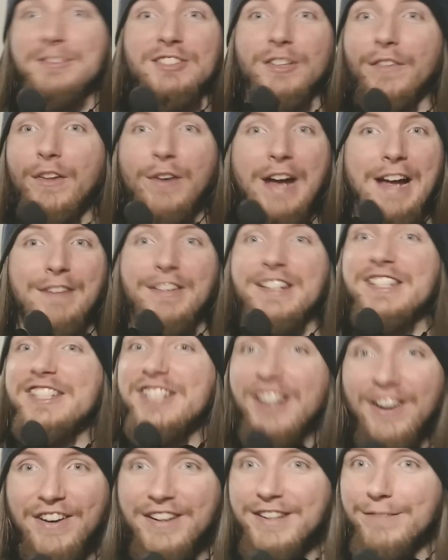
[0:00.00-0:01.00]
so they'll have a
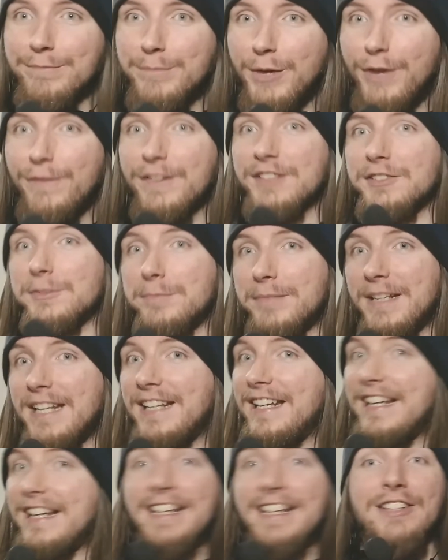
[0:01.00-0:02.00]
ton of movement speed
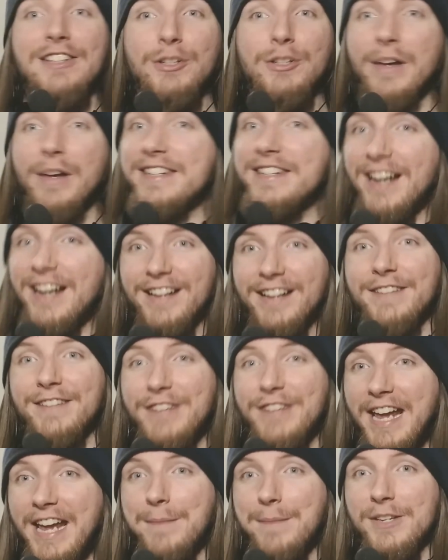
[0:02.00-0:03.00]
and can do a ton of
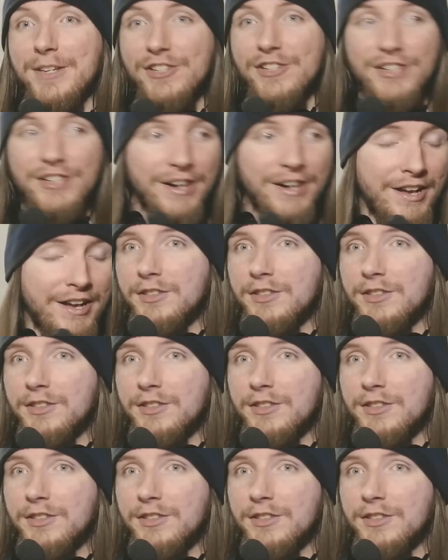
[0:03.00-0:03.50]
damage